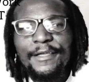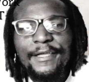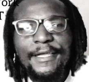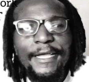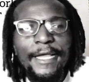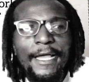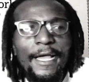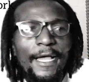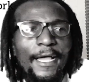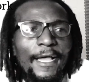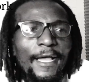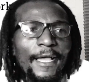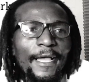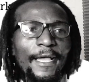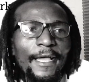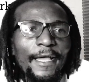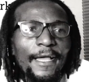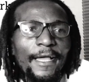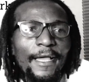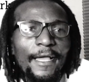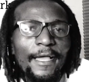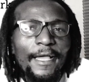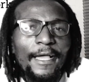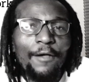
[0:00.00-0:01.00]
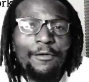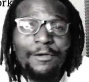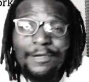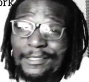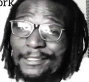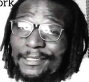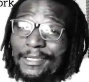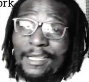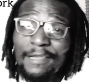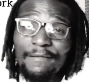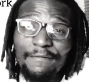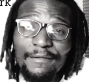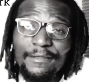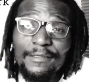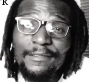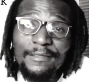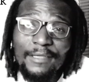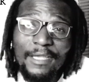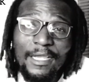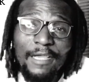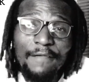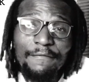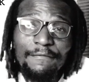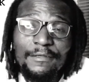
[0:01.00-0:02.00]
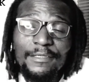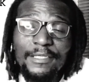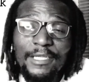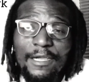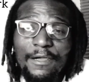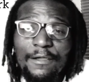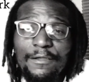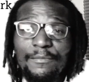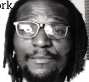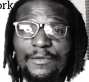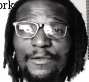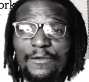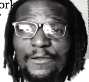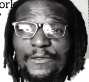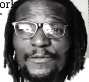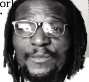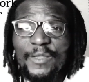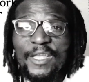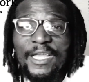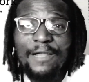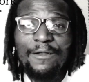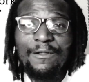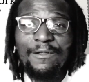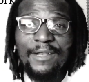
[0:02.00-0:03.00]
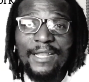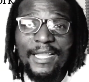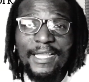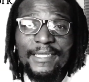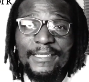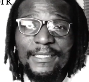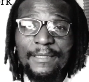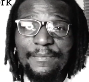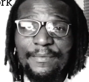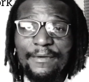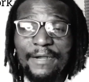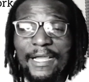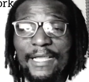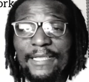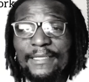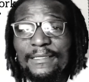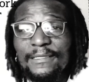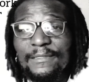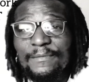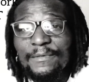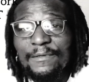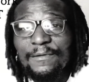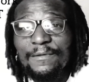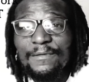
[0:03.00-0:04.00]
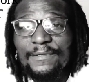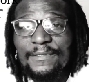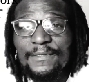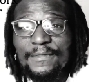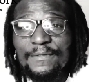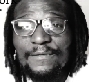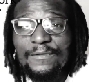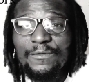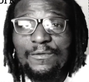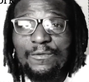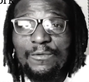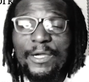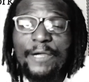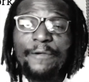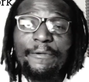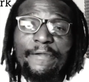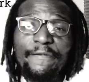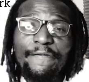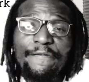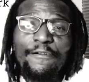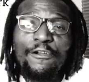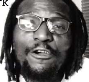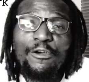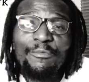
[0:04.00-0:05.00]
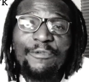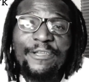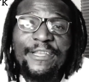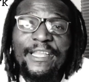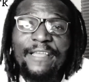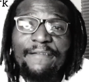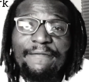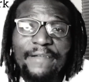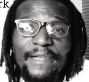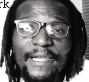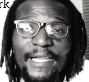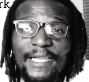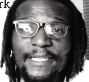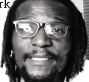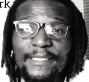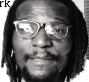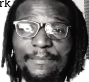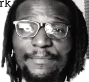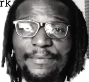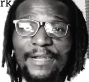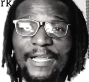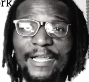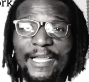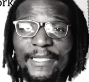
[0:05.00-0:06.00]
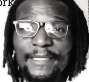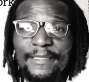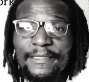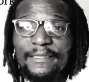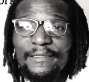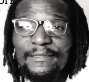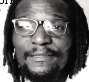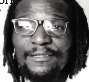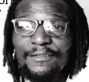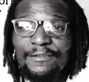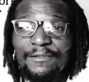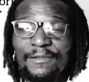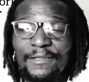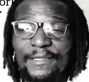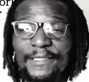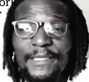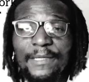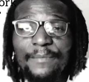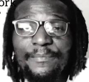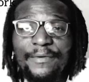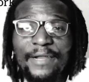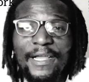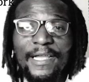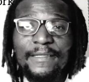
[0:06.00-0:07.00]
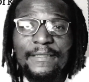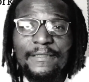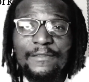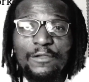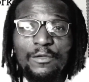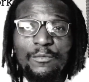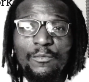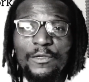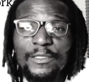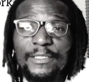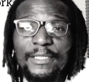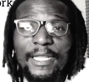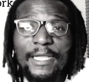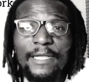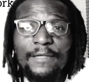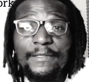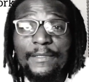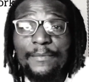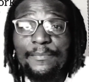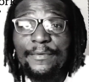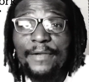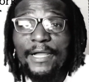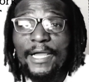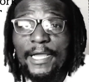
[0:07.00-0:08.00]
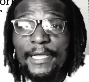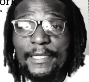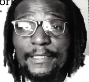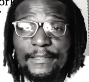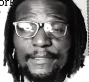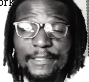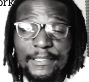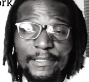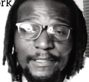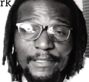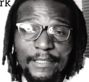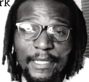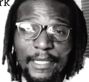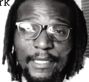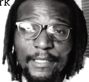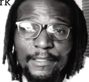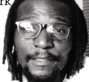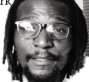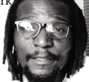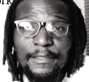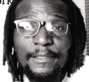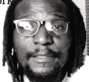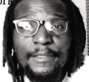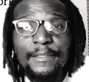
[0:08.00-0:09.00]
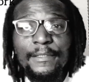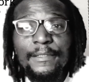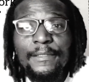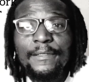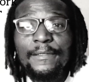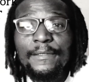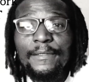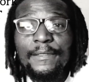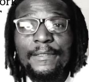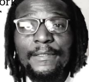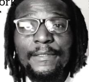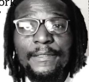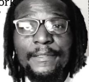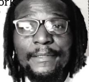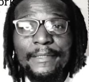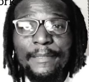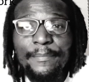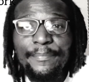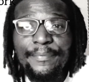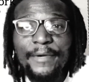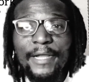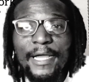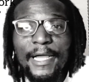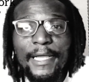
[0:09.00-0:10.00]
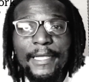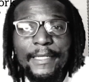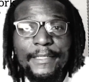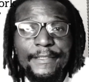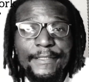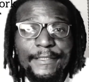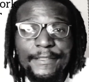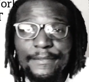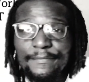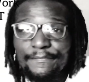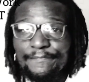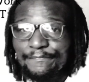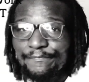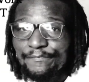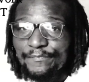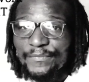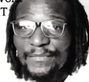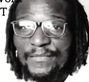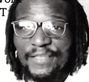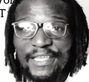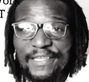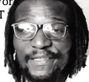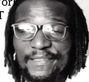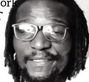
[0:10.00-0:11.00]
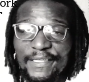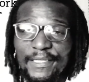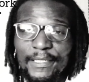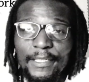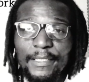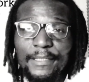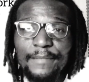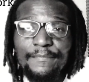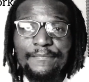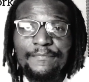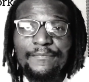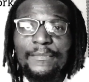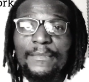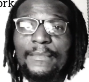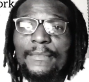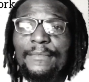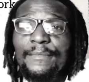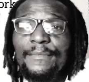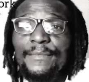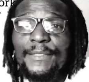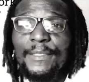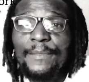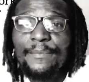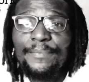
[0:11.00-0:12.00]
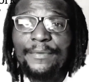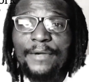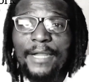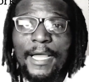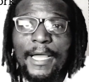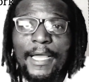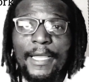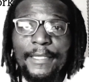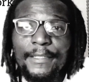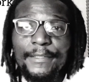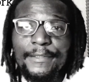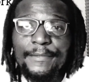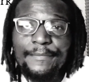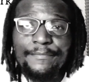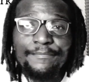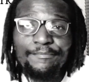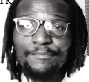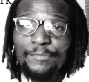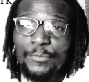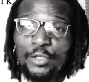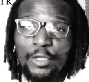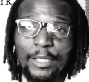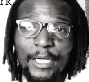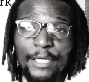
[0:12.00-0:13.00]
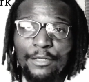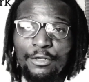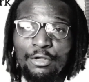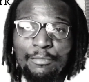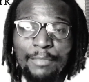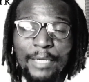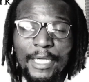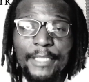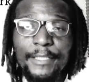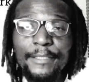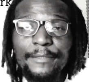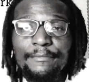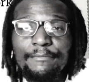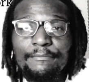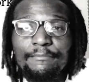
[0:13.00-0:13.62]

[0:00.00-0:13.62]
I was nervous, I have to tell you, because me, I don't like surprises, because where we're from, we never got surprises, you know. A surprise is almost like, a surprise, he's dead. Surprise, they sick. Surprise, you got no money.